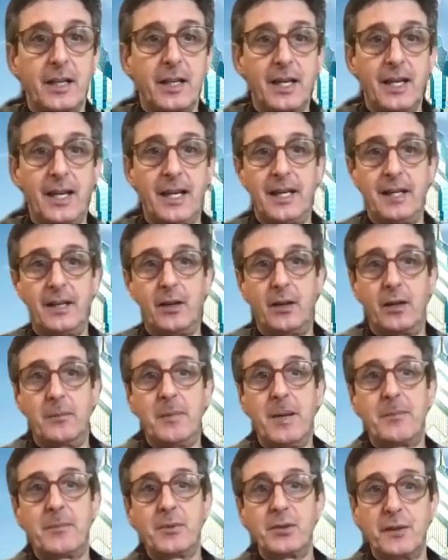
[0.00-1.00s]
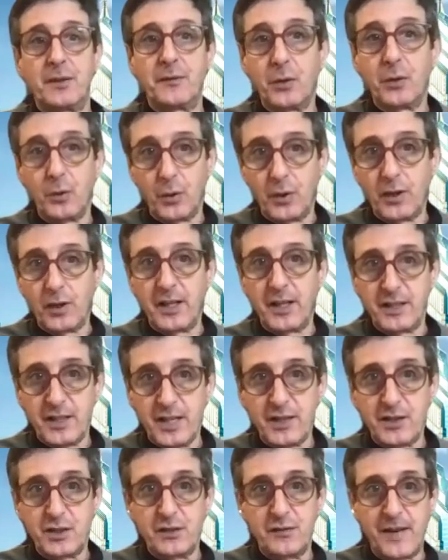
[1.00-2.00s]
and our members of our
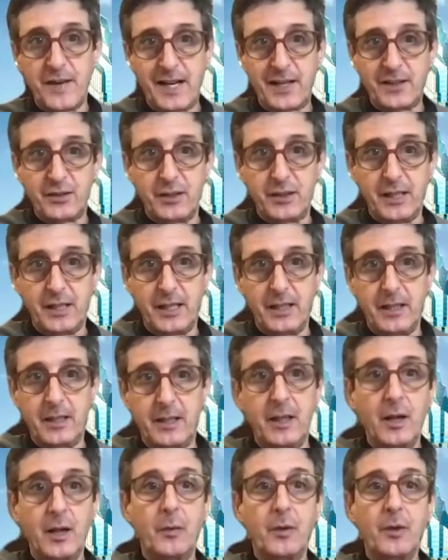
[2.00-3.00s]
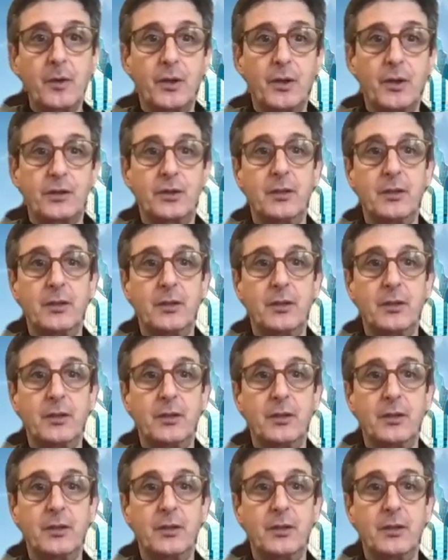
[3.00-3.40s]
organizations vaccinated, we also